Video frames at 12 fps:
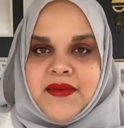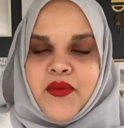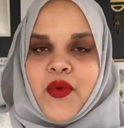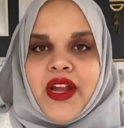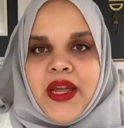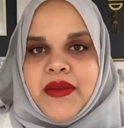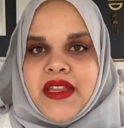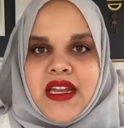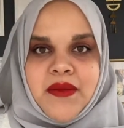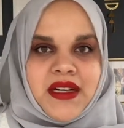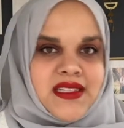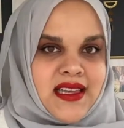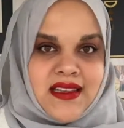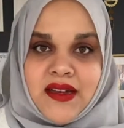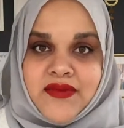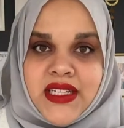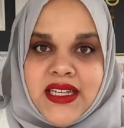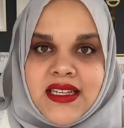working with henna because I
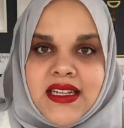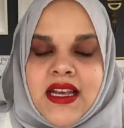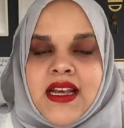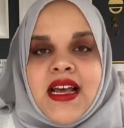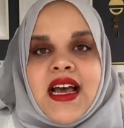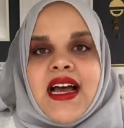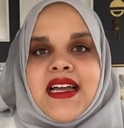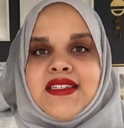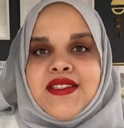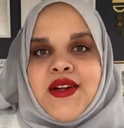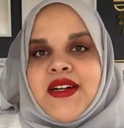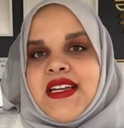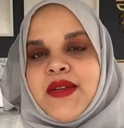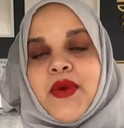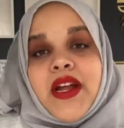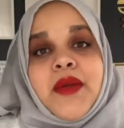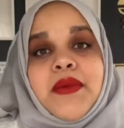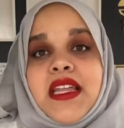loved it. I started
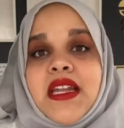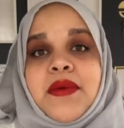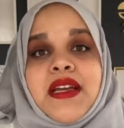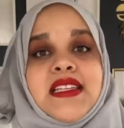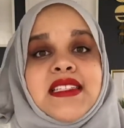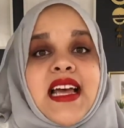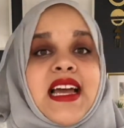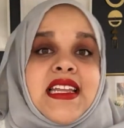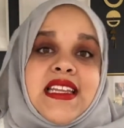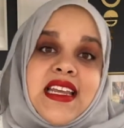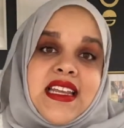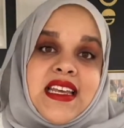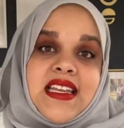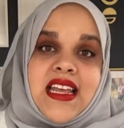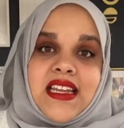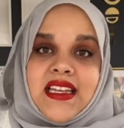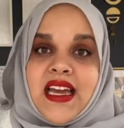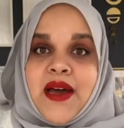working with henna because I needed
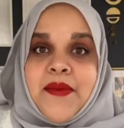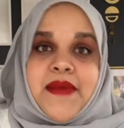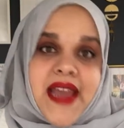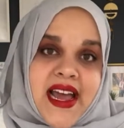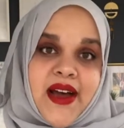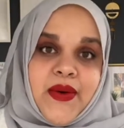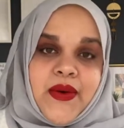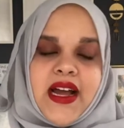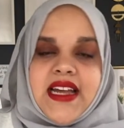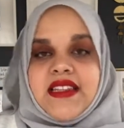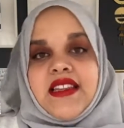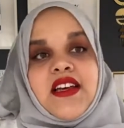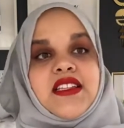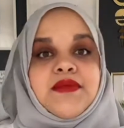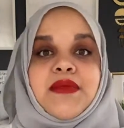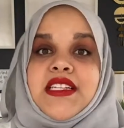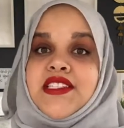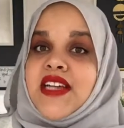income now. I had lost
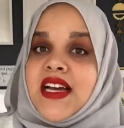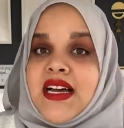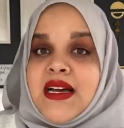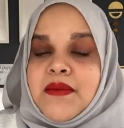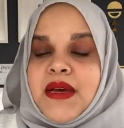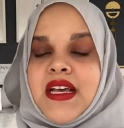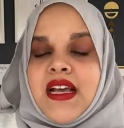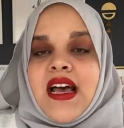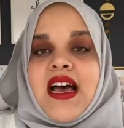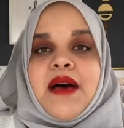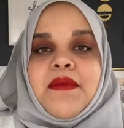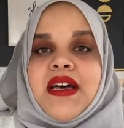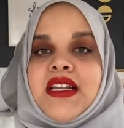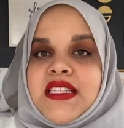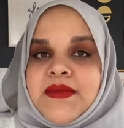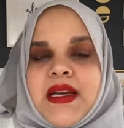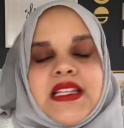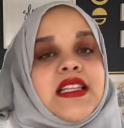my job
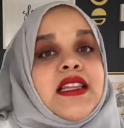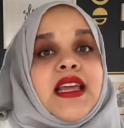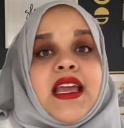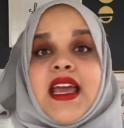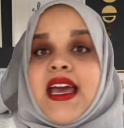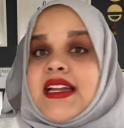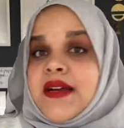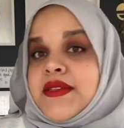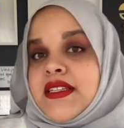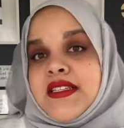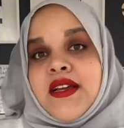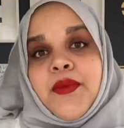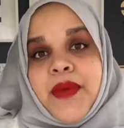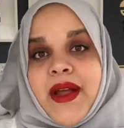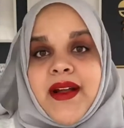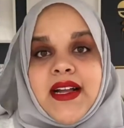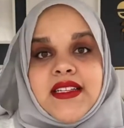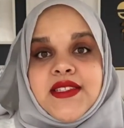unexpectedly, and I was a single
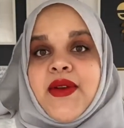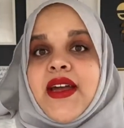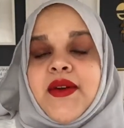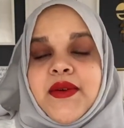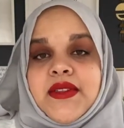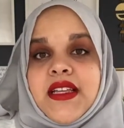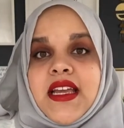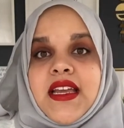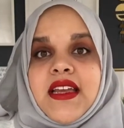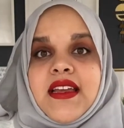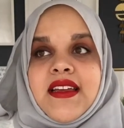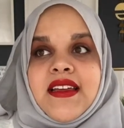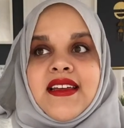parent, so I only